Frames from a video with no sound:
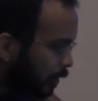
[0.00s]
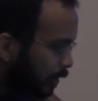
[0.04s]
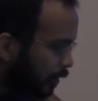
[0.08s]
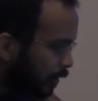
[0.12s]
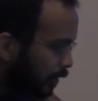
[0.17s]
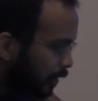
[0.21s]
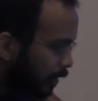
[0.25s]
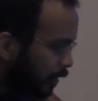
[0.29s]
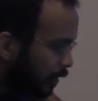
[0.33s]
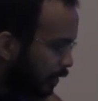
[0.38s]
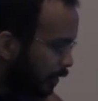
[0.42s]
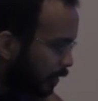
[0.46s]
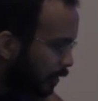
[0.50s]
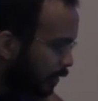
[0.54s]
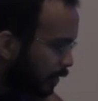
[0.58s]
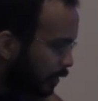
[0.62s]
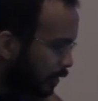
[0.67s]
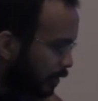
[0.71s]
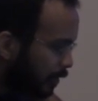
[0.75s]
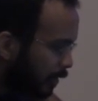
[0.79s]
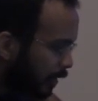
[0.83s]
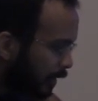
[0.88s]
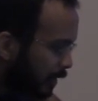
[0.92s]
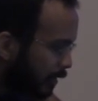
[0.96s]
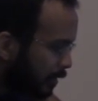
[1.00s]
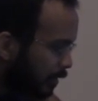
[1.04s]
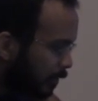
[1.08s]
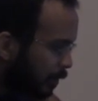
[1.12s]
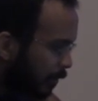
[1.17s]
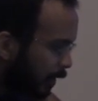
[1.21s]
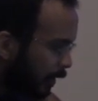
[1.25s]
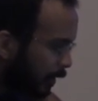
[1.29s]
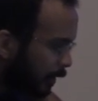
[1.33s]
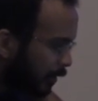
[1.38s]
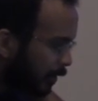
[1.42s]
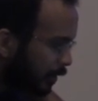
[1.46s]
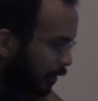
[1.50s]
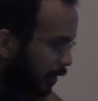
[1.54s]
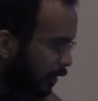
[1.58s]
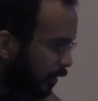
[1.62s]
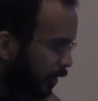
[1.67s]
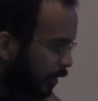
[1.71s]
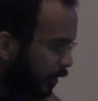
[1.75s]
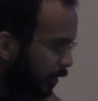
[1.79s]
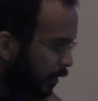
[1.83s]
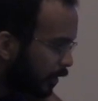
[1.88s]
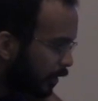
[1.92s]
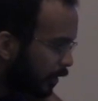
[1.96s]
the initialize debugger
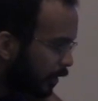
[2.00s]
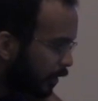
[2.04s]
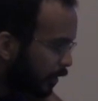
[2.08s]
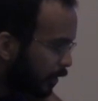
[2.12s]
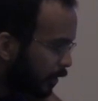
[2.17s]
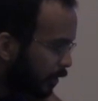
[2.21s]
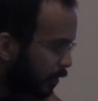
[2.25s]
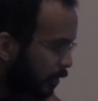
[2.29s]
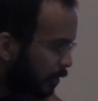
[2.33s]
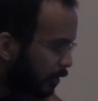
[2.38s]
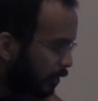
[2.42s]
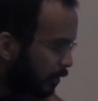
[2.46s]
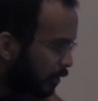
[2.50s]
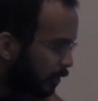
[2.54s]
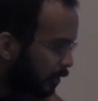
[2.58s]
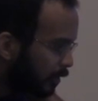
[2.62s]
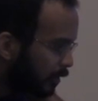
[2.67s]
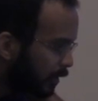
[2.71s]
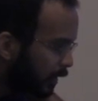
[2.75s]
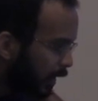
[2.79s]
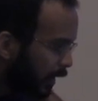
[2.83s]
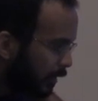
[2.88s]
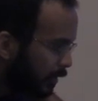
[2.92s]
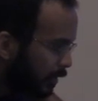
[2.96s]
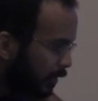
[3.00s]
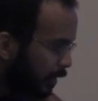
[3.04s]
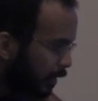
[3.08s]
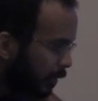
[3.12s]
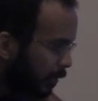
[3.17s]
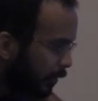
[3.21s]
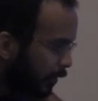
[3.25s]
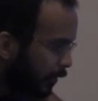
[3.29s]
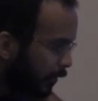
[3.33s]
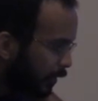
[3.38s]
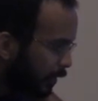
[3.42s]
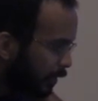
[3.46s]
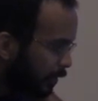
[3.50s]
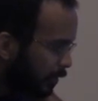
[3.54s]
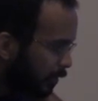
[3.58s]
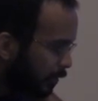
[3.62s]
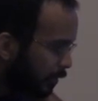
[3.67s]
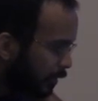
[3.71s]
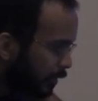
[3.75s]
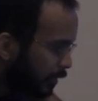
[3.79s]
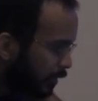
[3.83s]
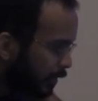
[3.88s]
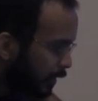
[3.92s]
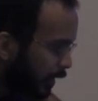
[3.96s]
sets a couple things. So
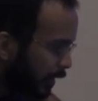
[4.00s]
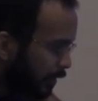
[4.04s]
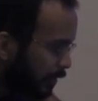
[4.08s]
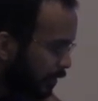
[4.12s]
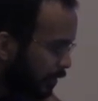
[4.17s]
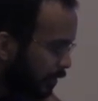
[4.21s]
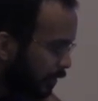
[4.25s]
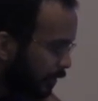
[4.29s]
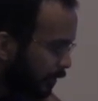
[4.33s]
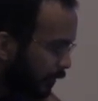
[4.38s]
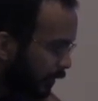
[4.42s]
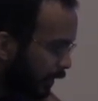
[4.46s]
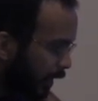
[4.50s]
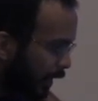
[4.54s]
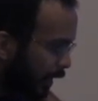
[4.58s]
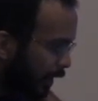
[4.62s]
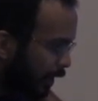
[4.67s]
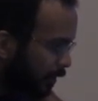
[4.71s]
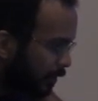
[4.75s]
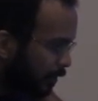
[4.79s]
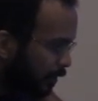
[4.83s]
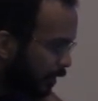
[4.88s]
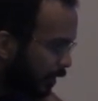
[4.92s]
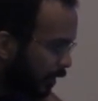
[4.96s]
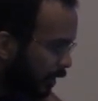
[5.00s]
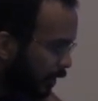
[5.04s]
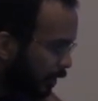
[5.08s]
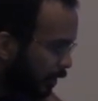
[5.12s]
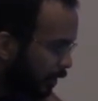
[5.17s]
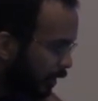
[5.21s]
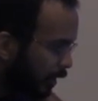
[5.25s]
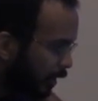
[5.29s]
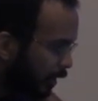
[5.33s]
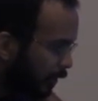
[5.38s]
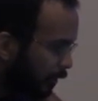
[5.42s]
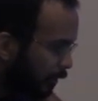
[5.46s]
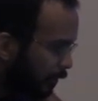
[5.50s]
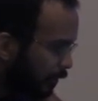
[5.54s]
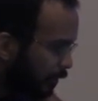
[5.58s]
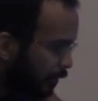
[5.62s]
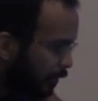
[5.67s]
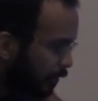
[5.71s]
it sets the flags on or off.